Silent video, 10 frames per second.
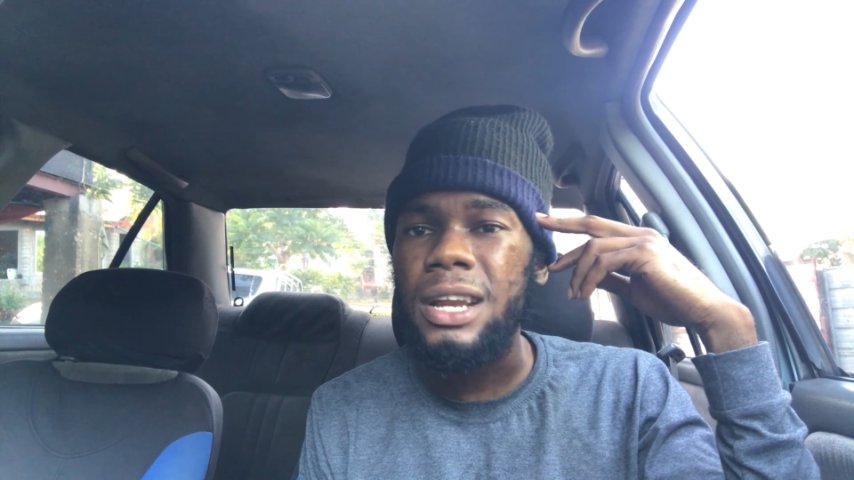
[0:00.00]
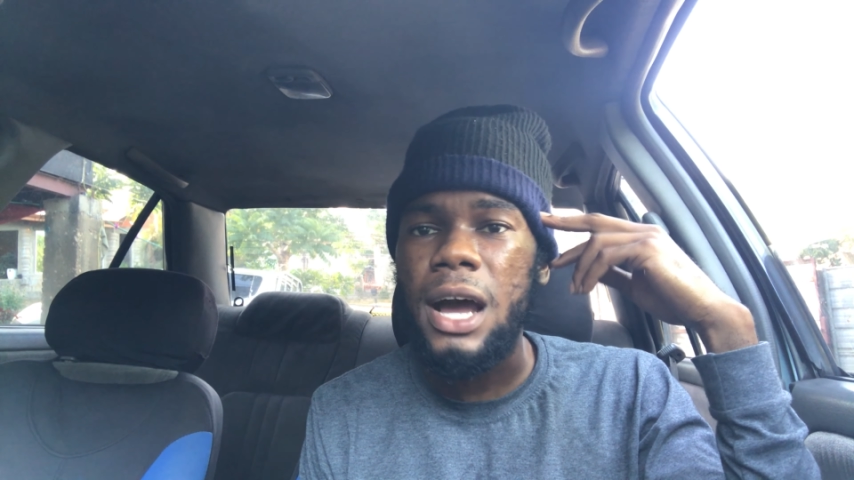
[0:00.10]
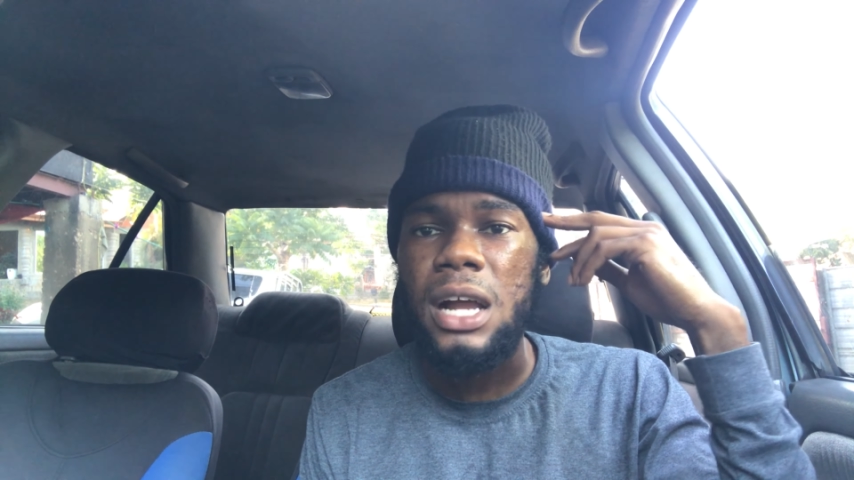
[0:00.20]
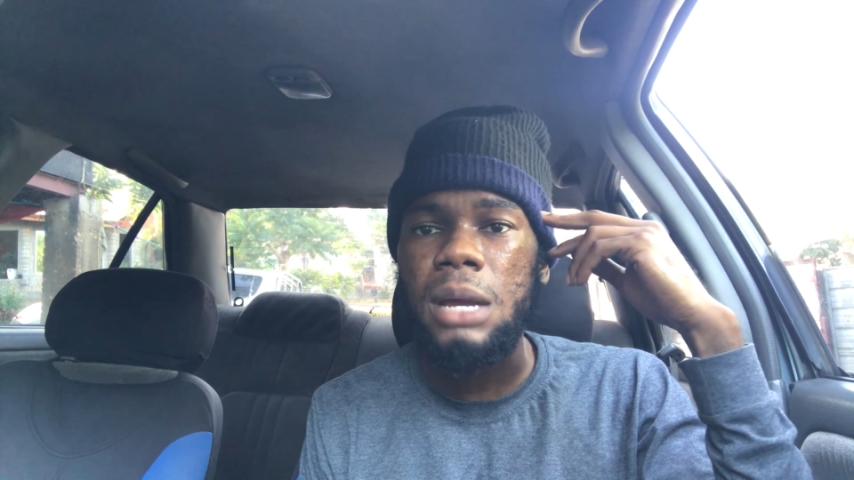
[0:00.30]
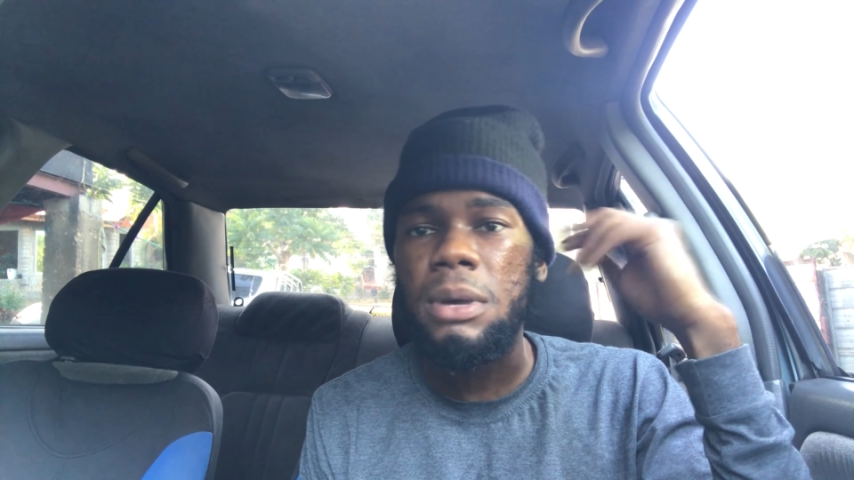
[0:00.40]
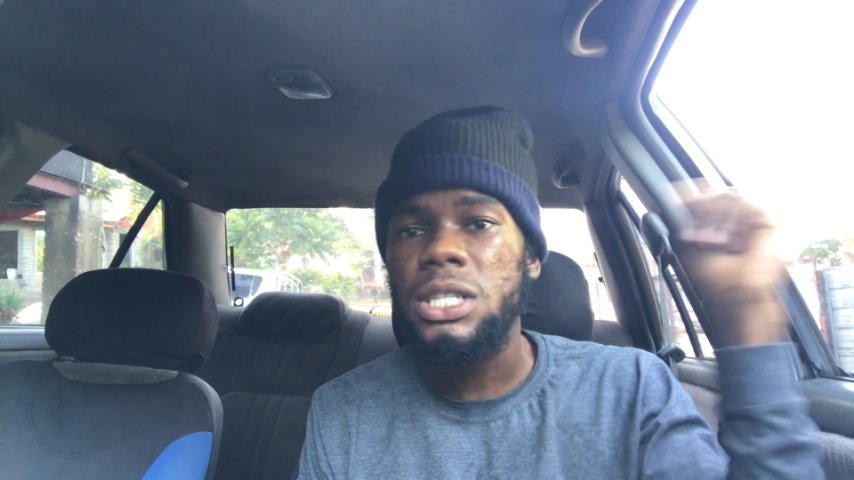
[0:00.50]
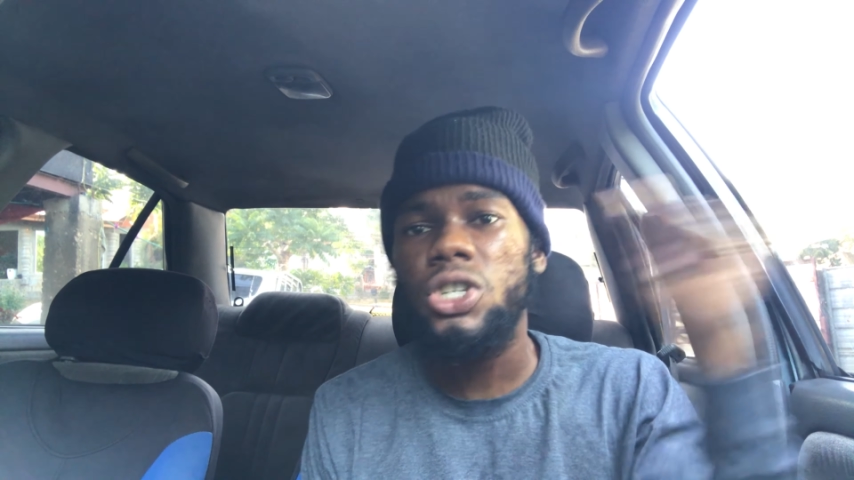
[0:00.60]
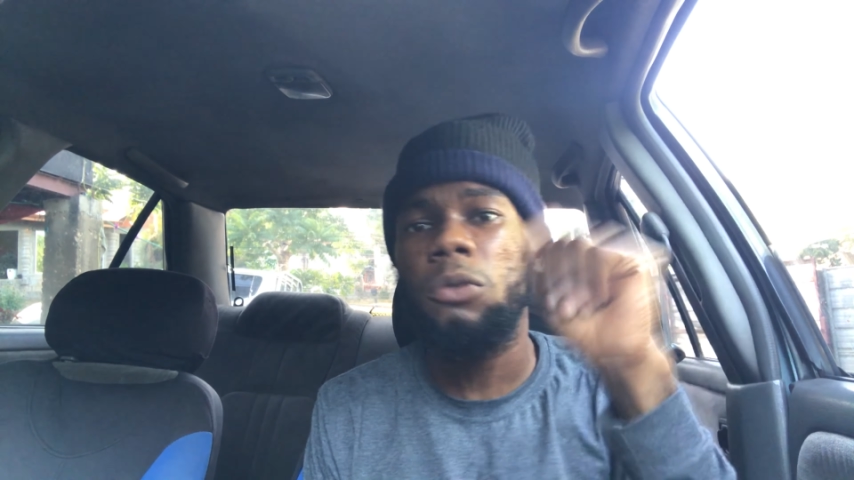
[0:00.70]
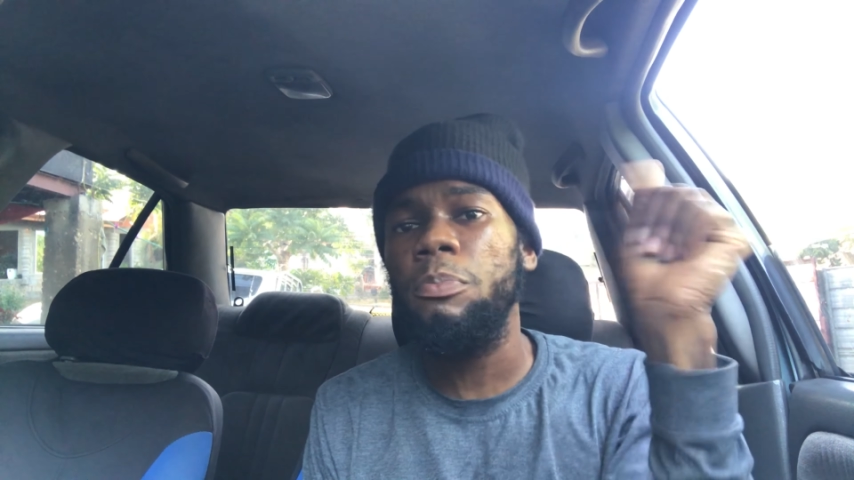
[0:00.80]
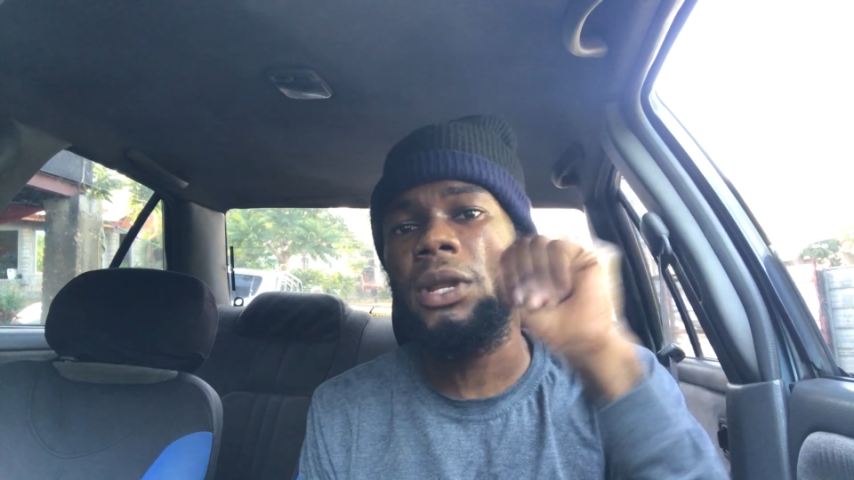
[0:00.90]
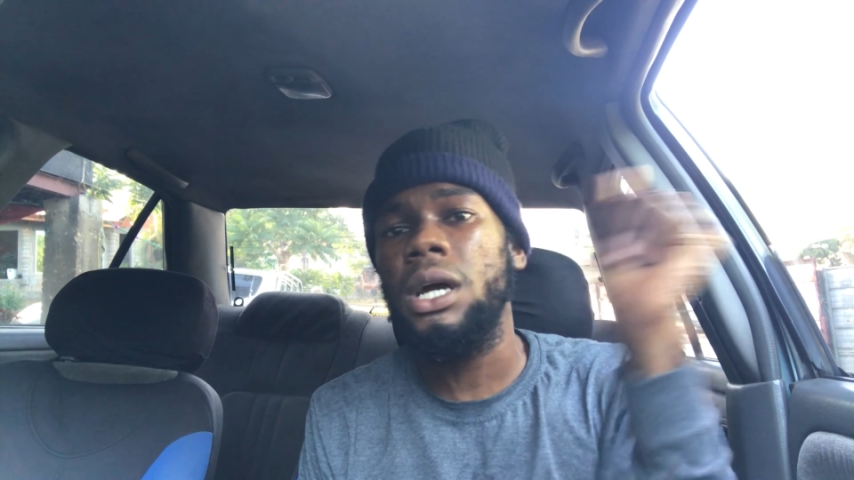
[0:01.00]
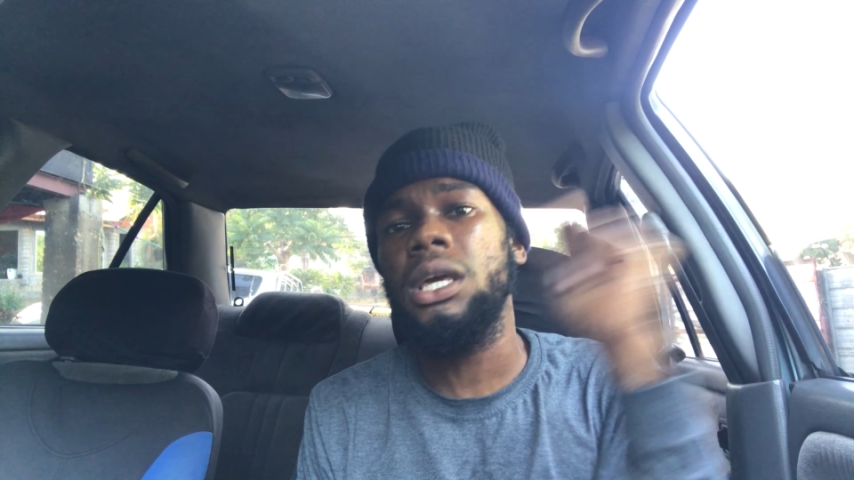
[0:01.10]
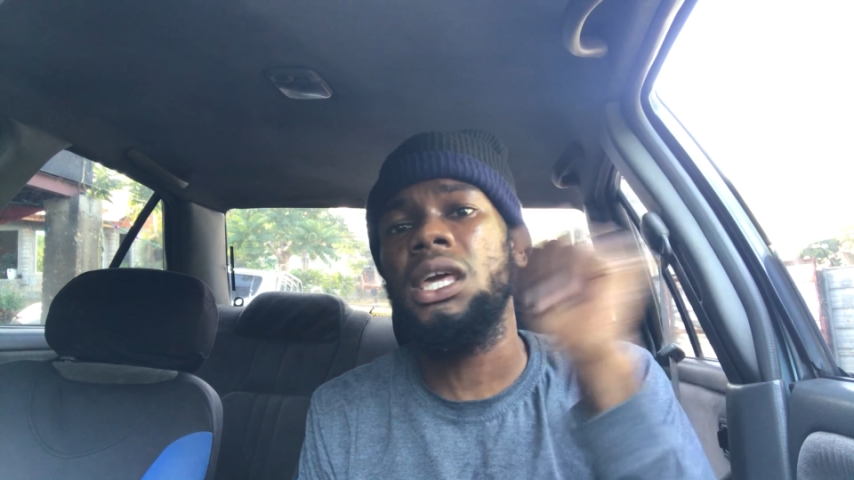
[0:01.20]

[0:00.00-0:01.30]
dog them a jumping at the